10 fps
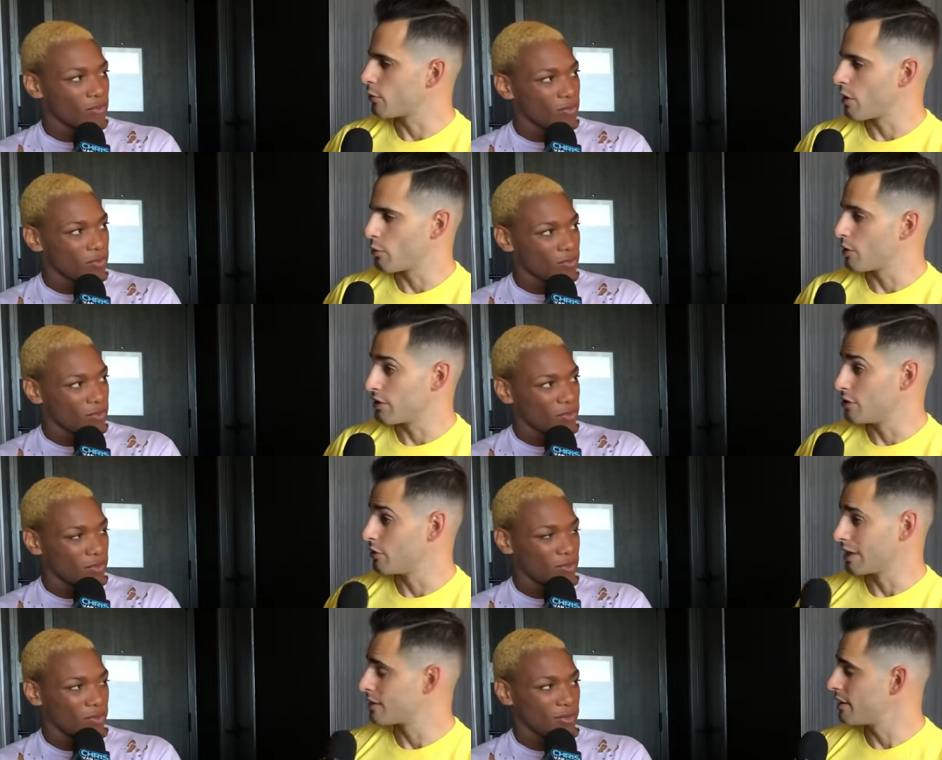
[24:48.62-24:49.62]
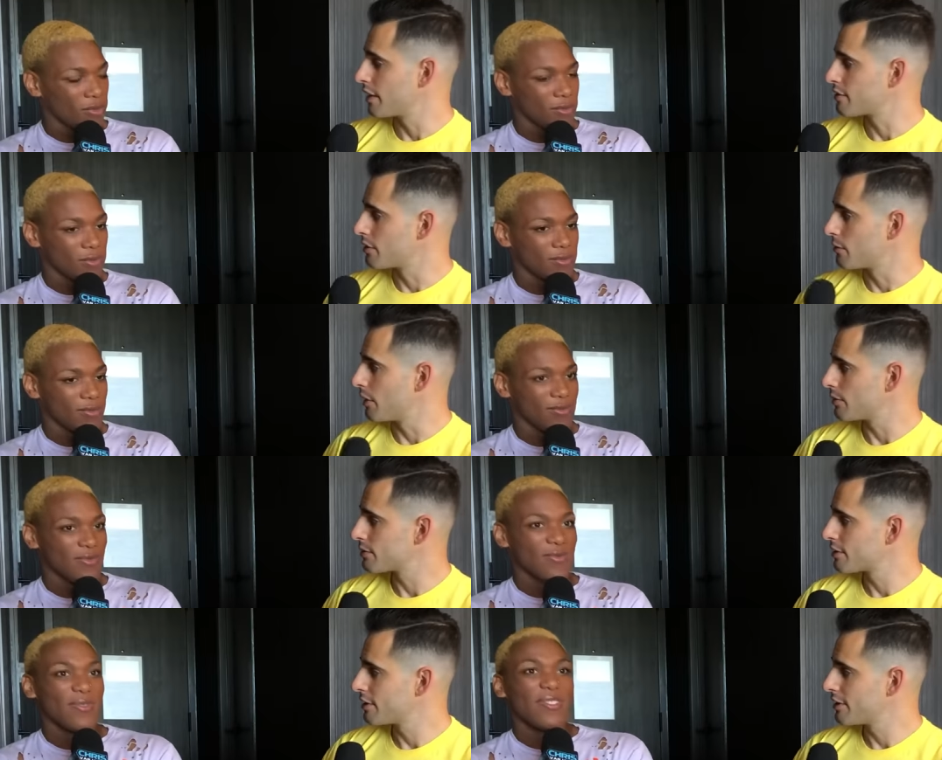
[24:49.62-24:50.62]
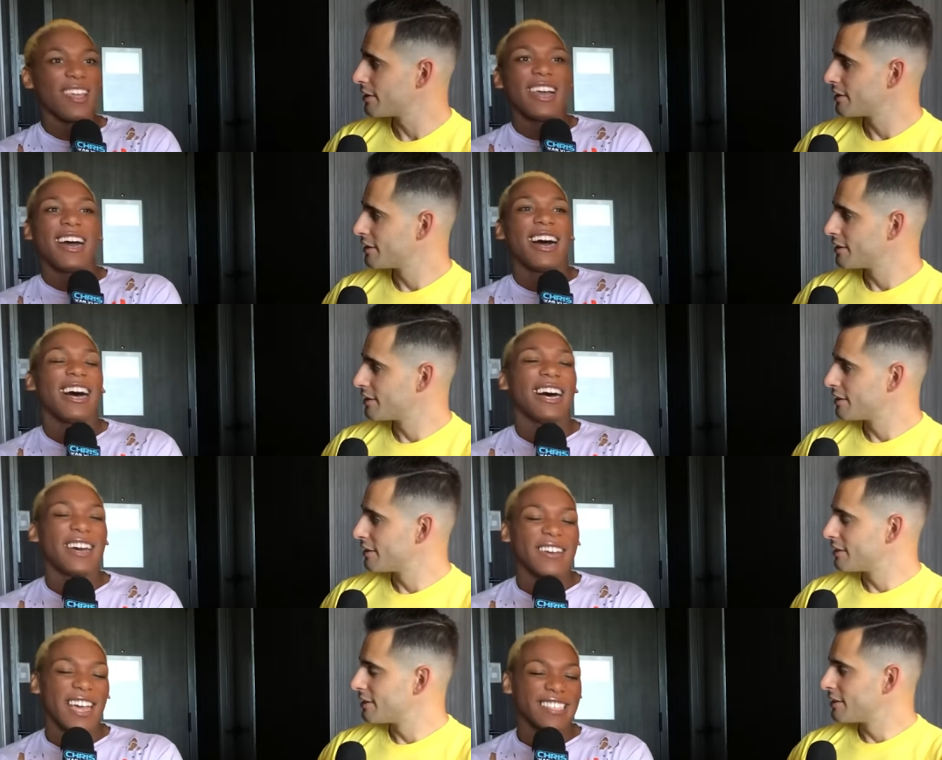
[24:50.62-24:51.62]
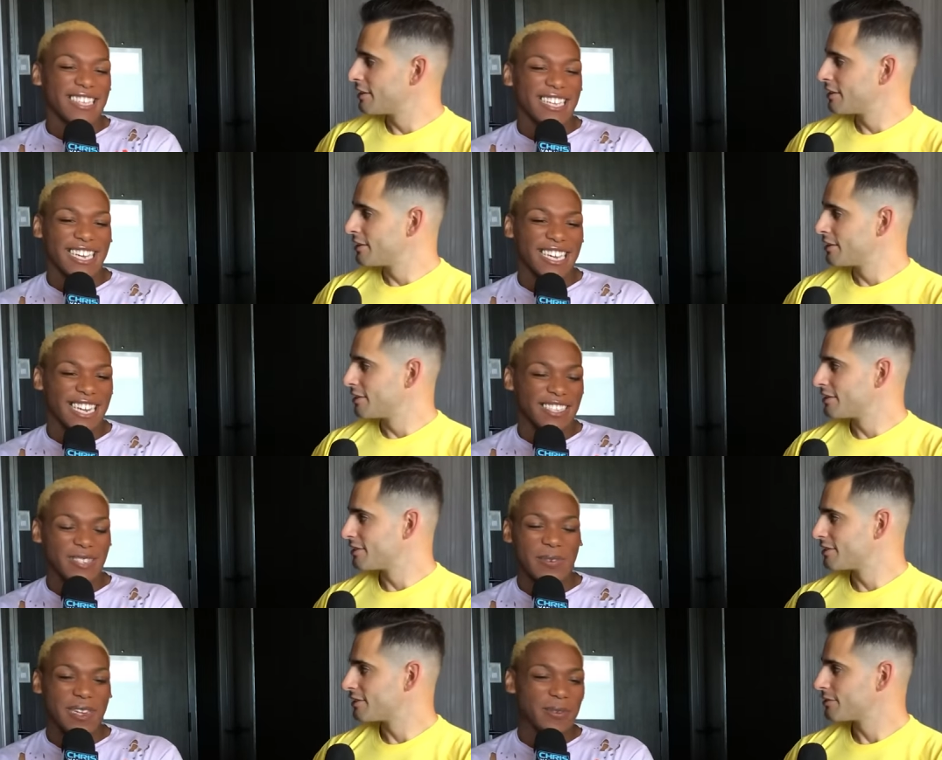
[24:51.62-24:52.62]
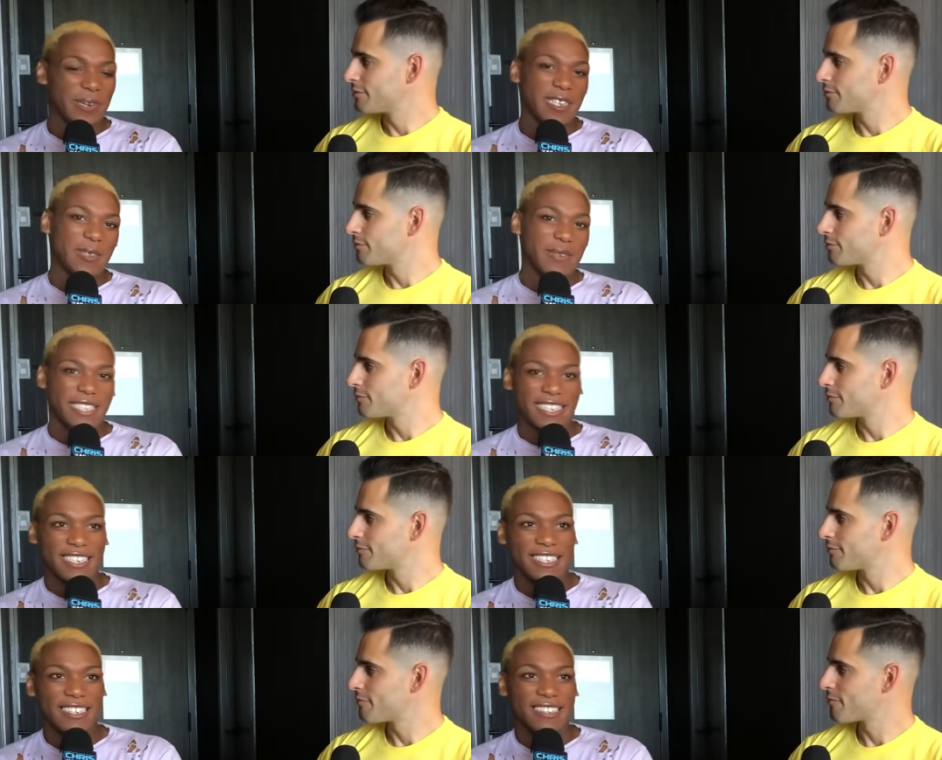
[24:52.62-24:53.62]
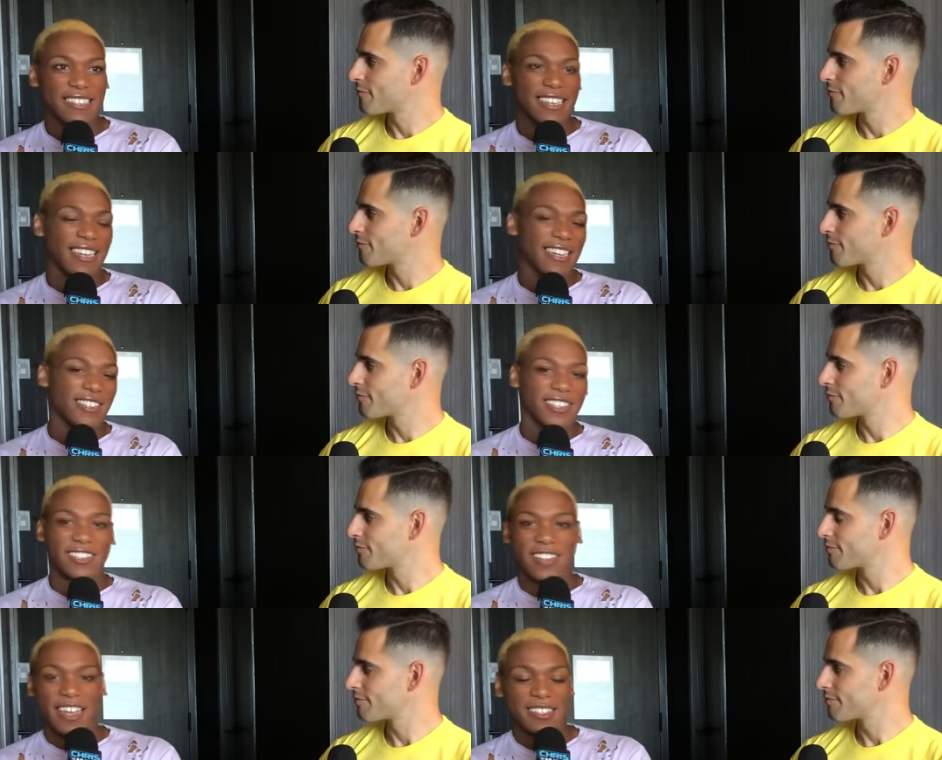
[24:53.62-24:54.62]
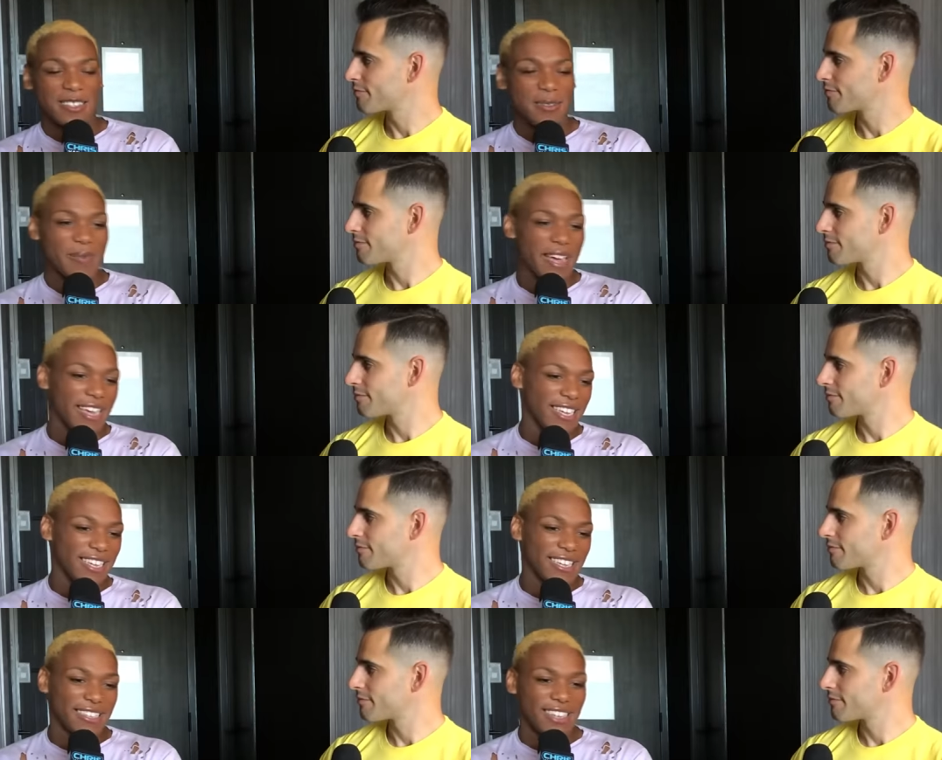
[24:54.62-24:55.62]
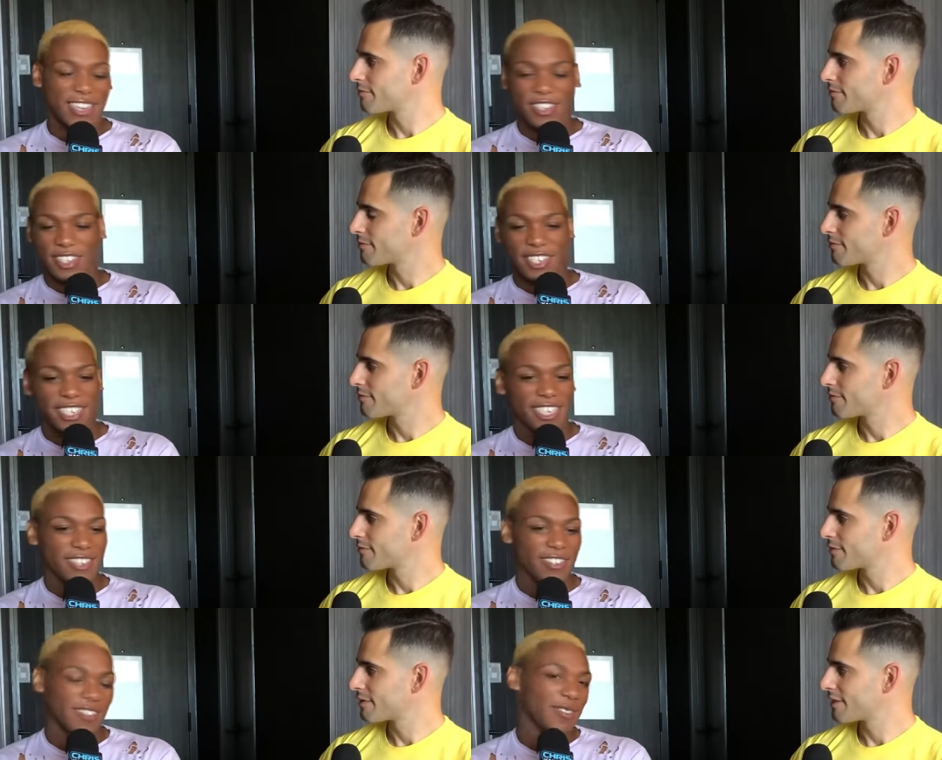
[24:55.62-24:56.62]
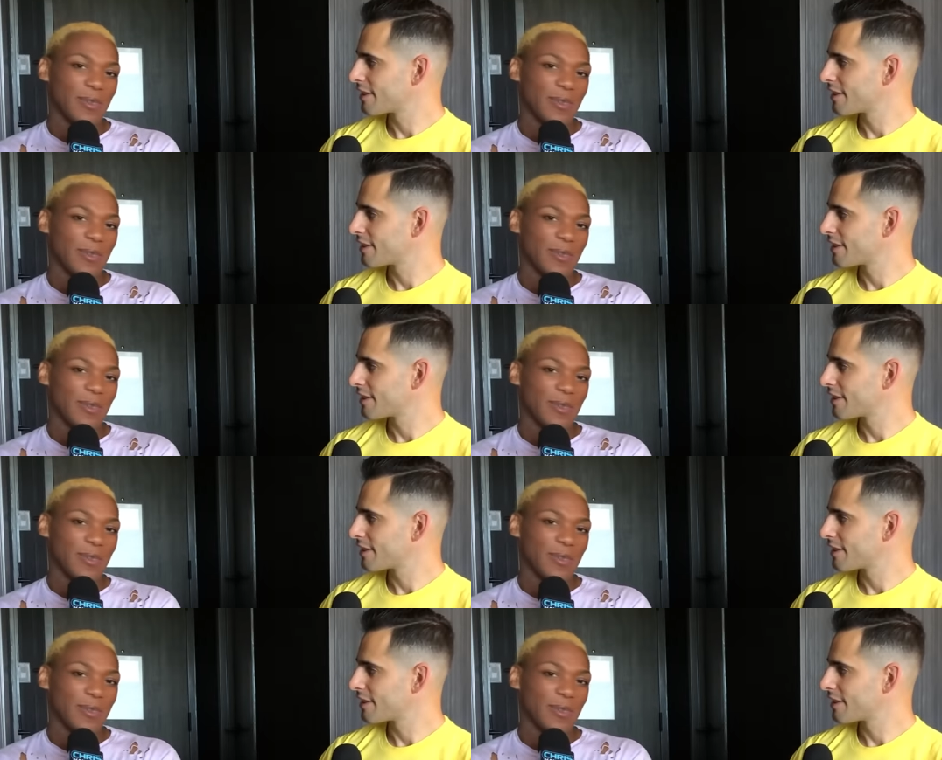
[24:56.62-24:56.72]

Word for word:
Speaker 1: what what did you like to dance to the most?
Speaker 2: Uh, as a kid, I used to put on Britney Spears, uh, Janet Jackson, Maya, Usher, Justin